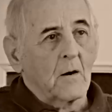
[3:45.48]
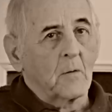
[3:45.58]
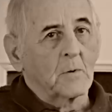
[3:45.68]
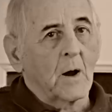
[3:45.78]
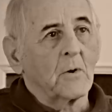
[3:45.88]

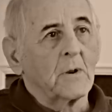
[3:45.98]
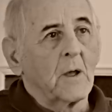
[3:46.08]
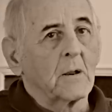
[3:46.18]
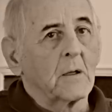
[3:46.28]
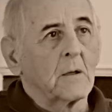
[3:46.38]
I'm going
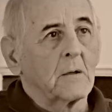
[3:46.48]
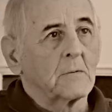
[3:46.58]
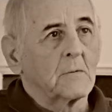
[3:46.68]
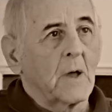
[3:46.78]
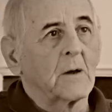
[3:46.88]
down a
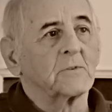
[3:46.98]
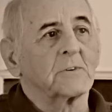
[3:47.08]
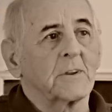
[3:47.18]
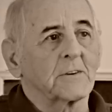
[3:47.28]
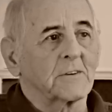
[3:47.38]

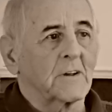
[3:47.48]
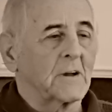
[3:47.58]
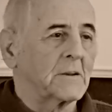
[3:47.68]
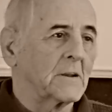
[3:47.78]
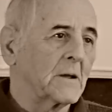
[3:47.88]
housing
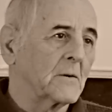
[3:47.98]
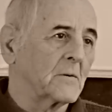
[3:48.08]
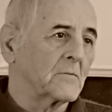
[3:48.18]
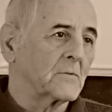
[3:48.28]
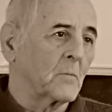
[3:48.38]
estate now,
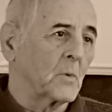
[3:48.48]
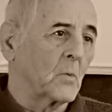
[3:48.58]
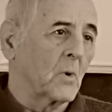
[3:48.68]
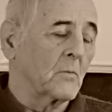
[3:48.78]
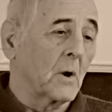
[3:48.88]
from the
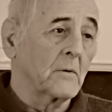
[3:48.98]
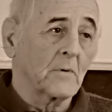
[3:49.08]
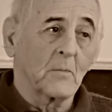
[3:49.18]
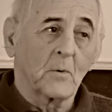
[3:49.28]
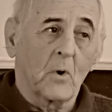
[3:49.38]

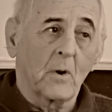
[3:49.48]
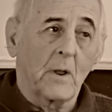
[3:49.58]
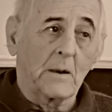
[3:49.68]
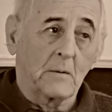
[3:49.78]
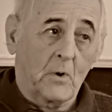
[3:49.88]
one
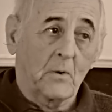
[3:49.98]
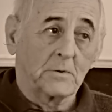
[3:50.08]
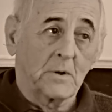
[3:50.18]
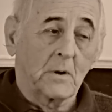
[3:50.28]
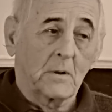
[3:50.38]
end,
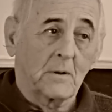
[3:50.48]
mind you.